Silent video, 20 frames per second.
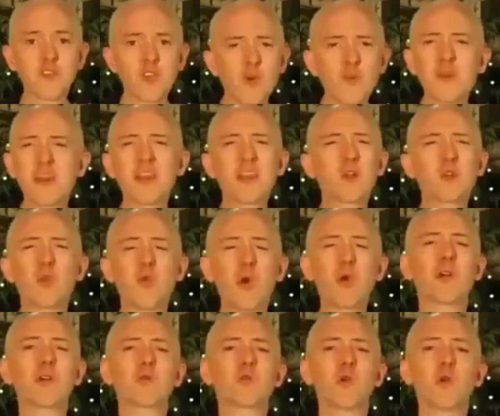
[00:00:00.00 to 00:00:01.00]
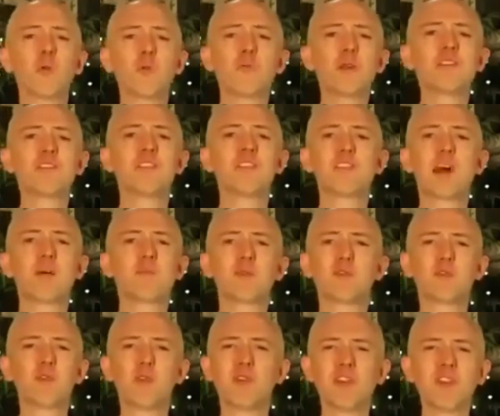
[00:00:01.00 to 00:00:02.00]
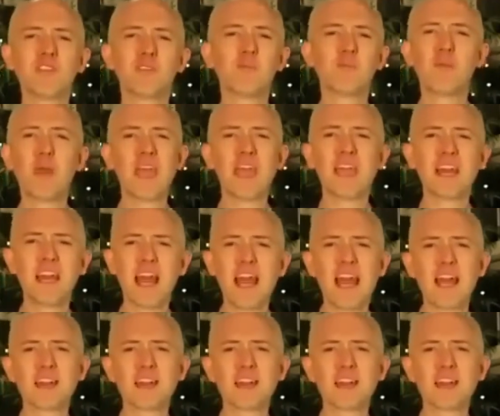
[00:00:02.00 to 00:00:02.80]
So many quote-unquote business opportunities and paid